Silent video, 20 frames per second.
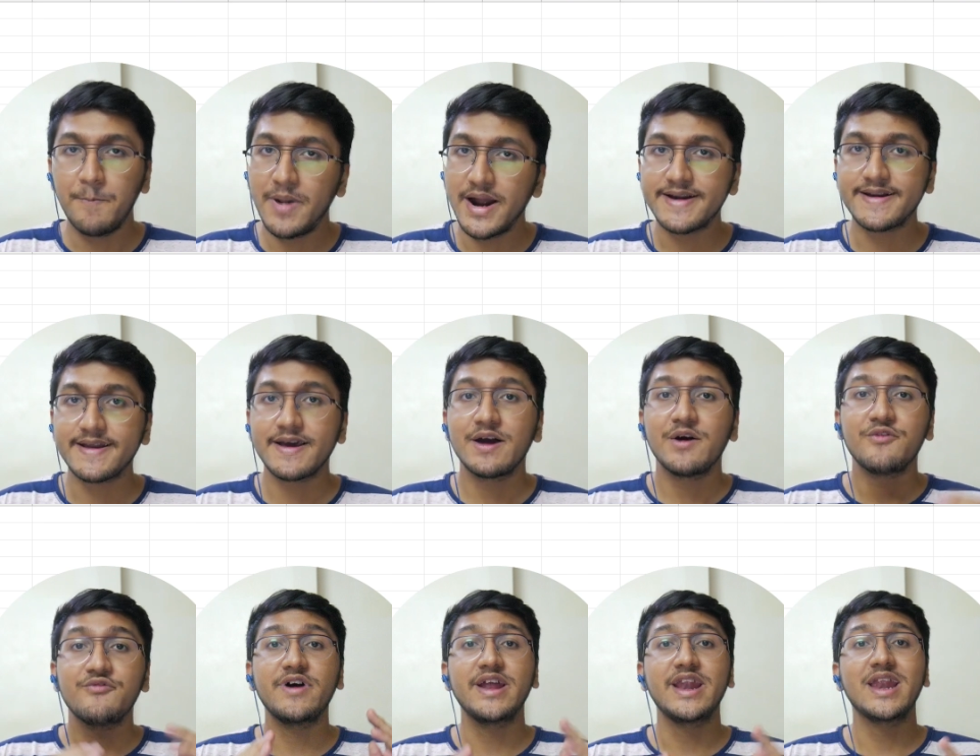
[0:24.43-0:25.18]
But
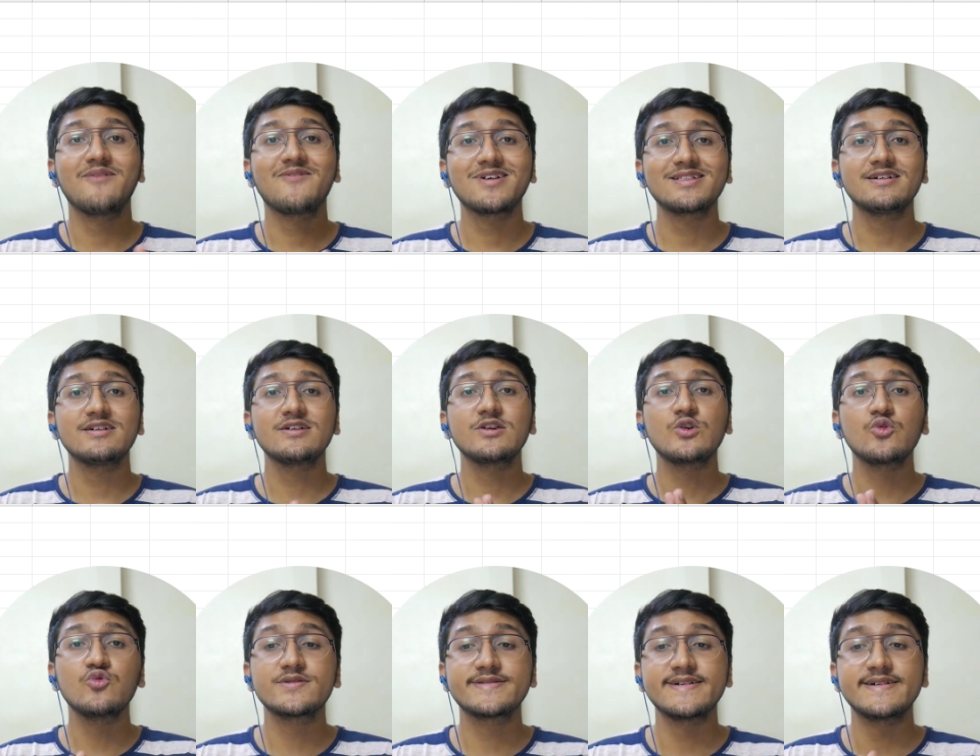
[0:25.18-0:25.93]
whenever the
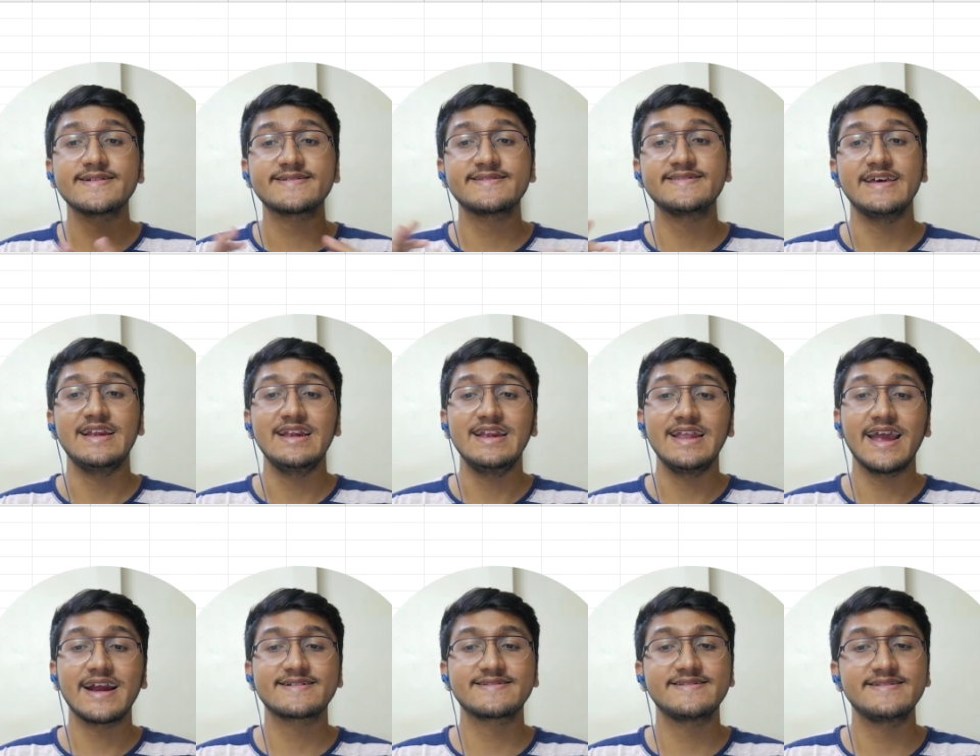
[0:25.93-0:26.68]
user
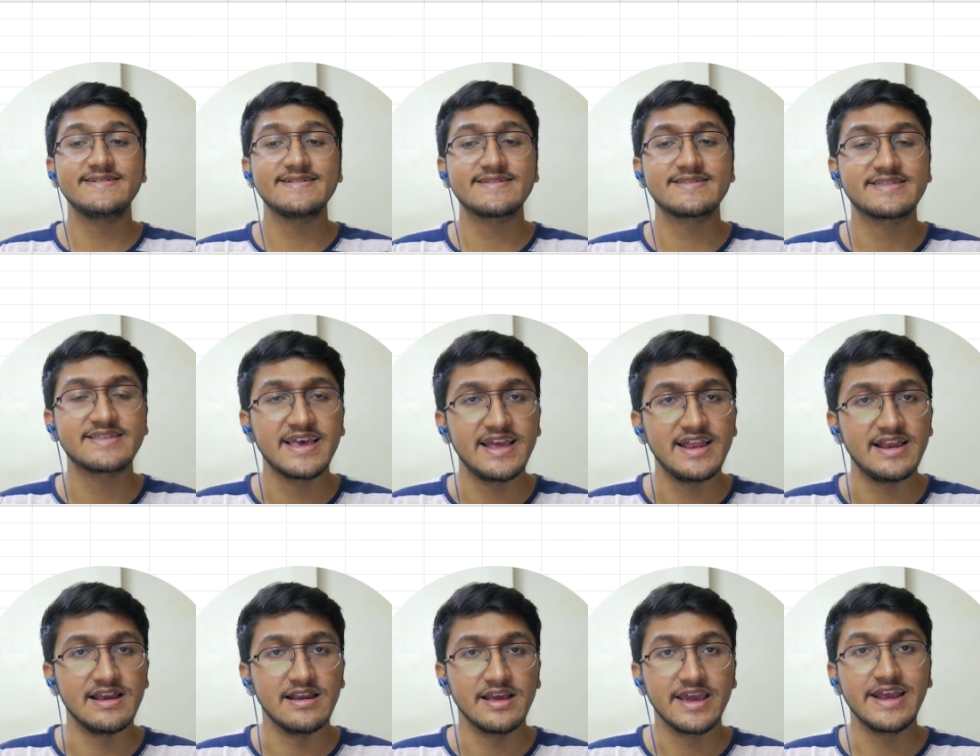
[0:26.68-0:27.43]
selects this
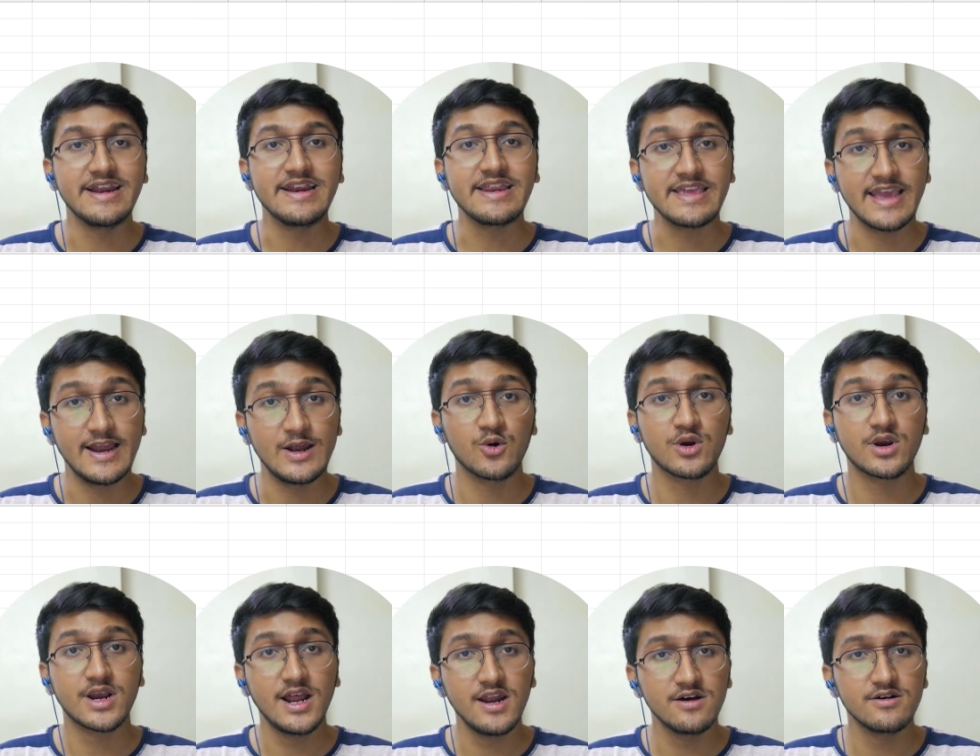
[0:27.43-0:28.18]
cell in
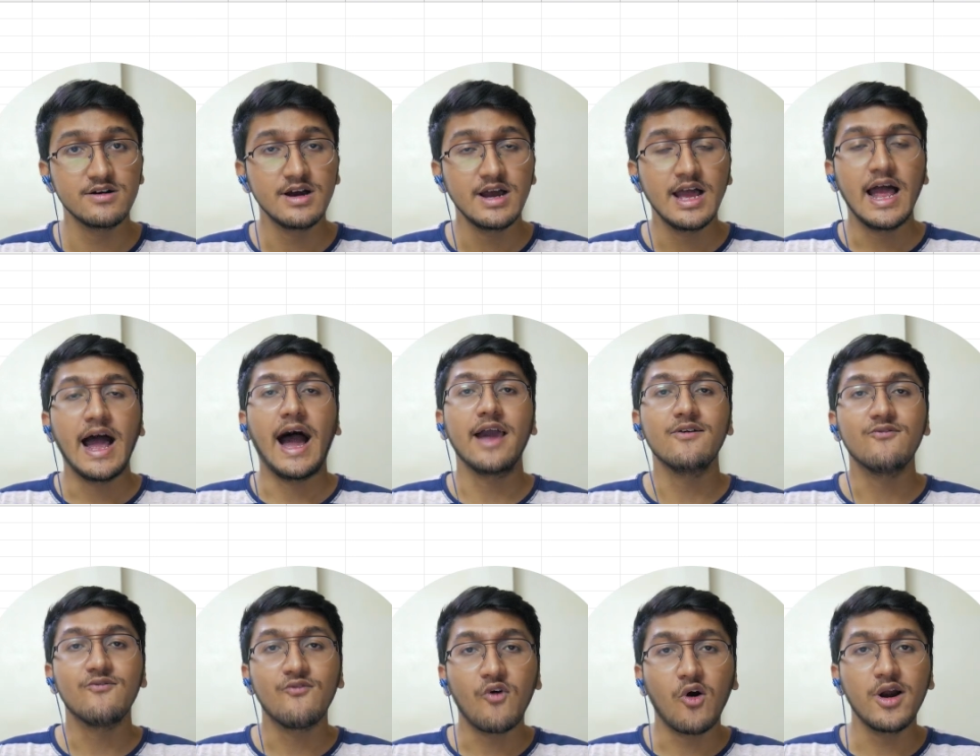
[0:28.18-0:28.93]
yellow color,
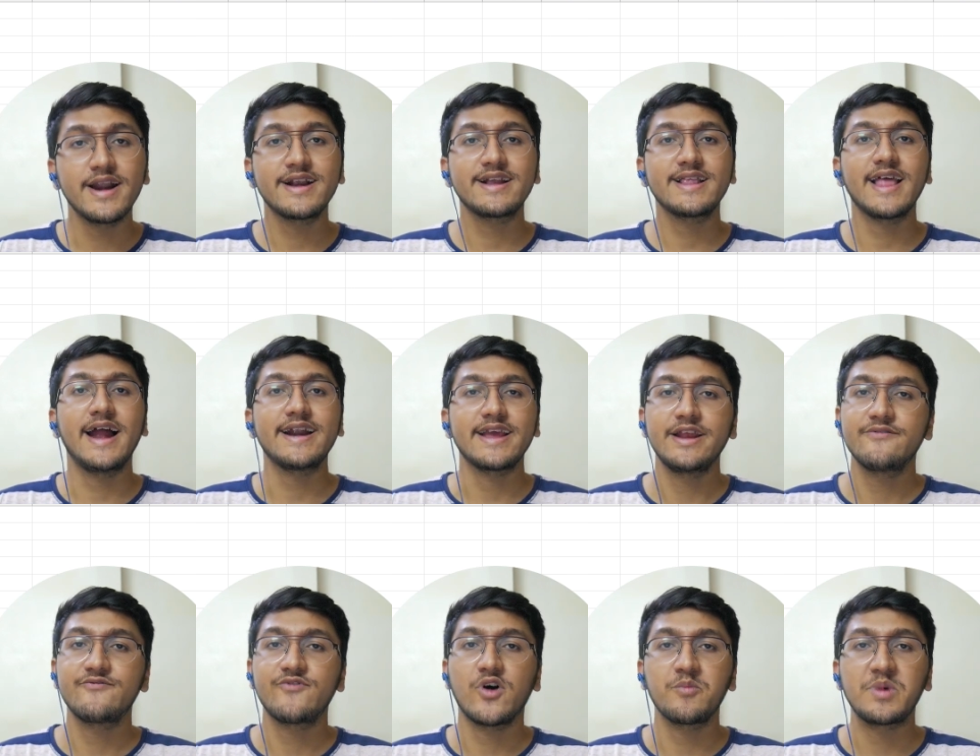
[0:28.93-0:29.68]
I want that
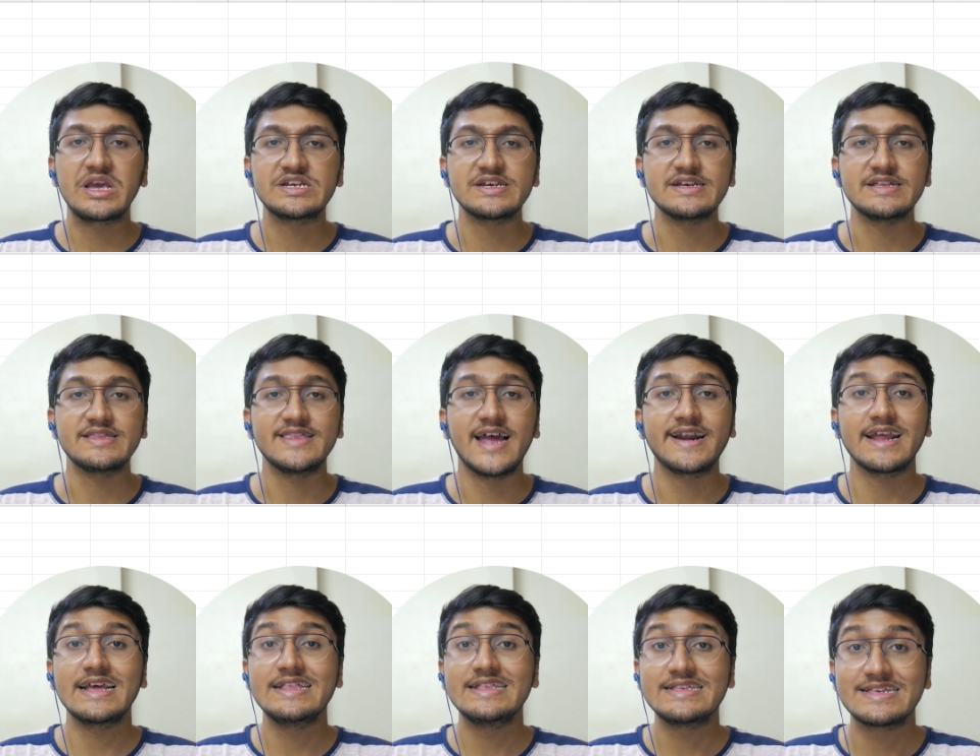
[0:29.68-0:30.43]
information,
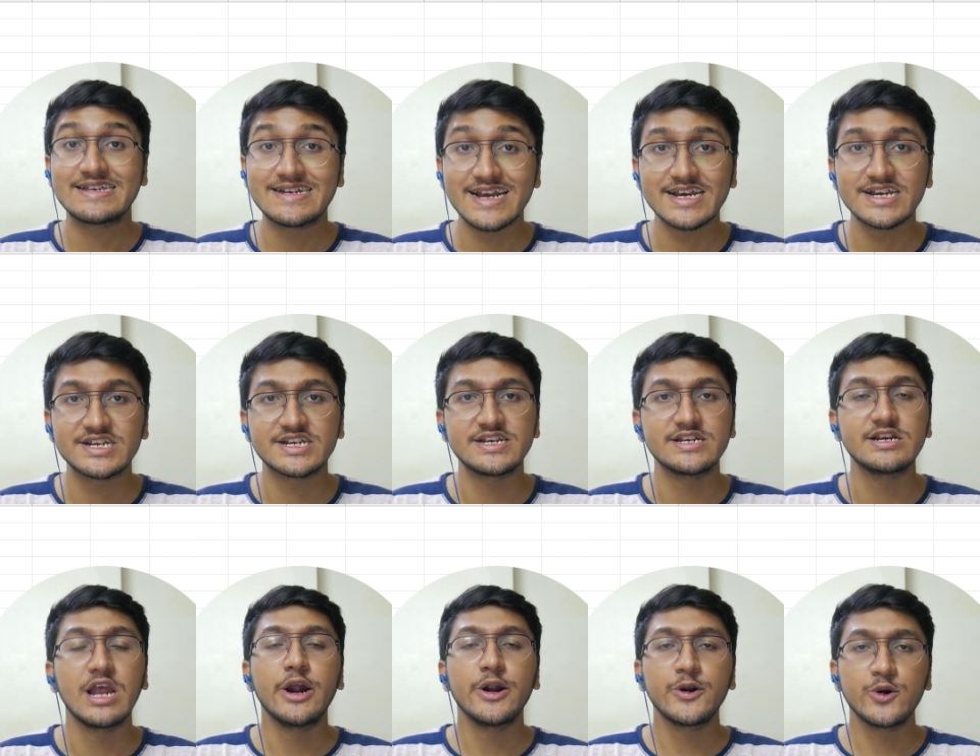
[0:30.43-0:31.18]
that
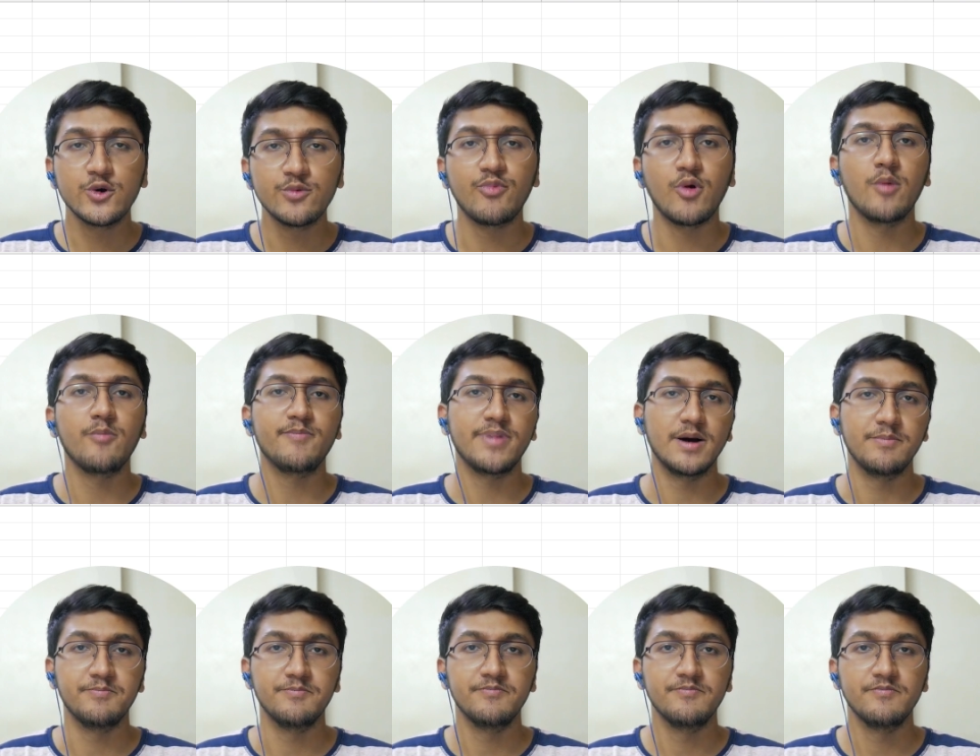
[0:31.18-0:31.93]
instruction to pop
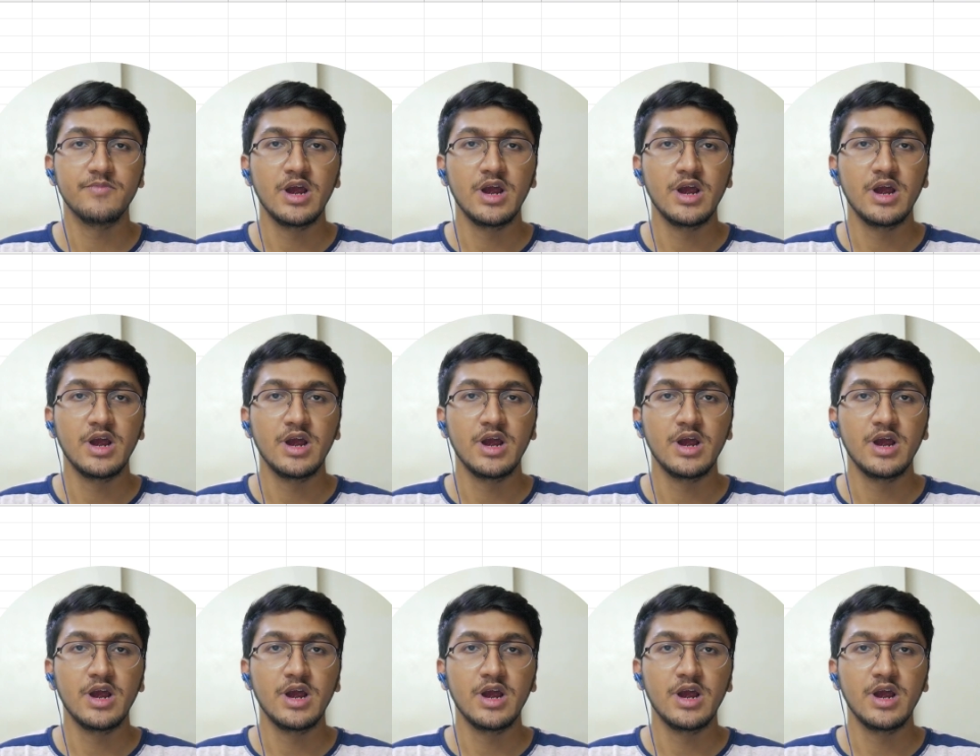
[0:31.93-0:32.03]
up.